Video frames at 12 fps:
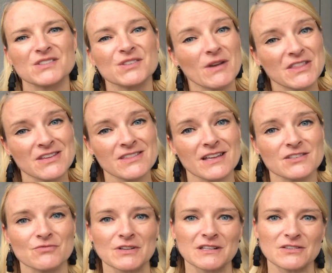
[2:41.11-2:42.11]
So I think
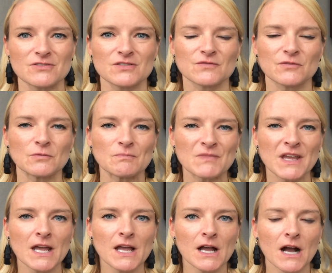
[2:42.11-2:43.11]
that's really useful.
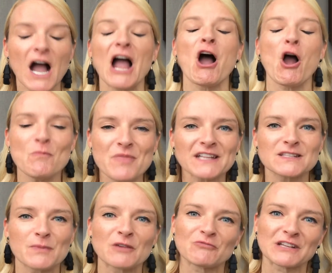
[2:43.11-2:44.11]
I hope that's
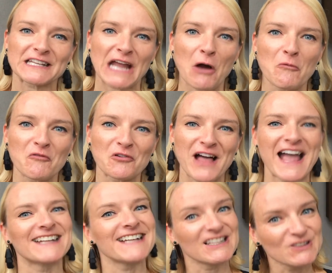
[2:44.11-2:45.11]
been really helpful,
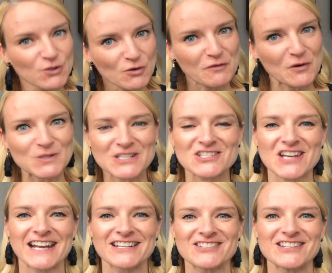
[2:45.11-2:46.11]
and I look forward to
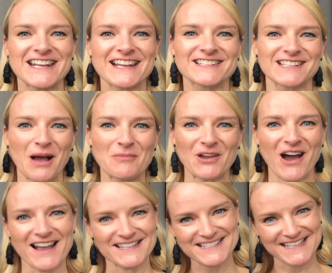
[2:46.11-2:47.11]
chatting to you next time,
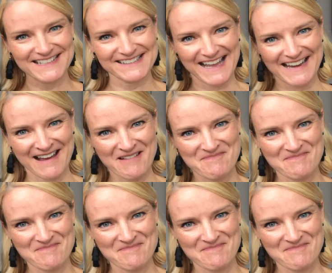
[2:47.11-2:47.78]
guys. See you later.